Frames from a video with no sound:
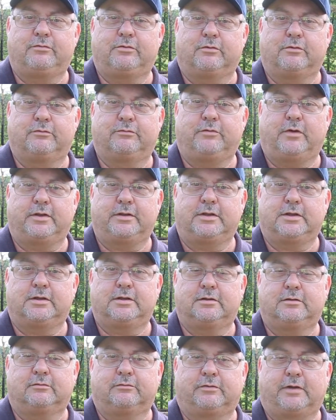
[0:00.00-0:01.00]
for
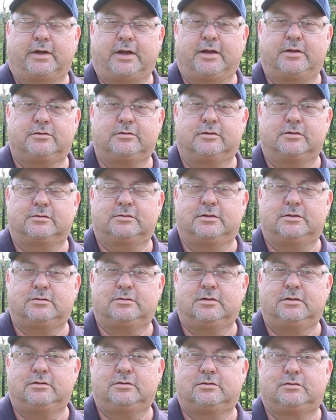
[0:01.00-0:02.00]
funding, financial
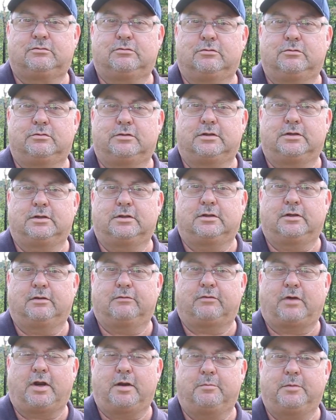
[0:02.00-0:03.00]
assistance through the
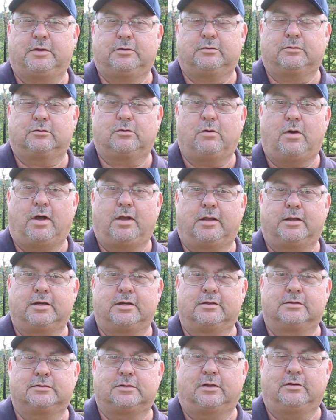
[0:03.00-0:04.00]
Environmental Quality
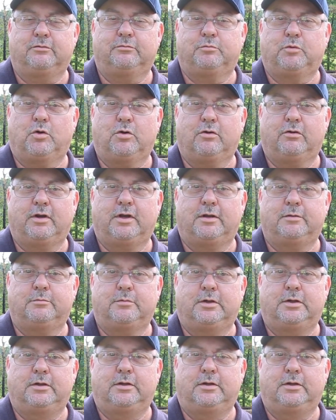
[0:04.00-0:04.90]
Incentive Program